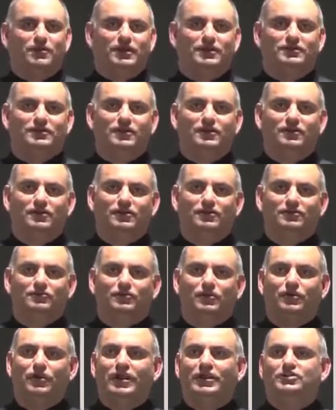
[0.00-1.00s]
And
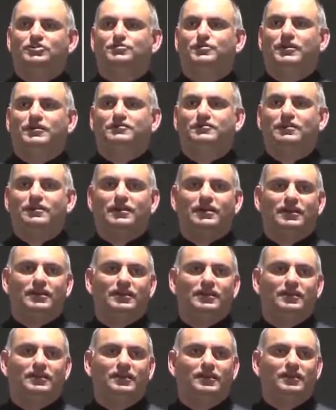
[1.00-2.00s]
Viresh
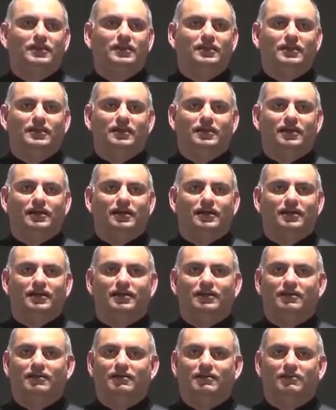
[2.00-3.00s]
basically
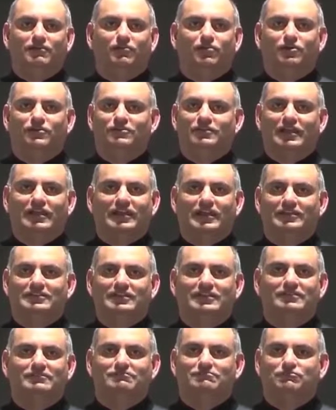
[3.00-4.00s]
was I
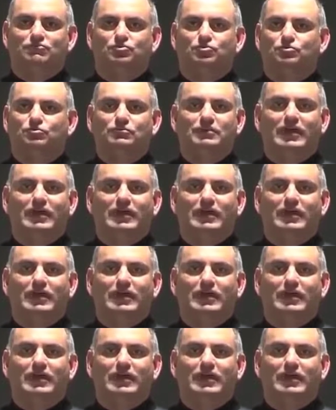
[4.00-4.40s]
think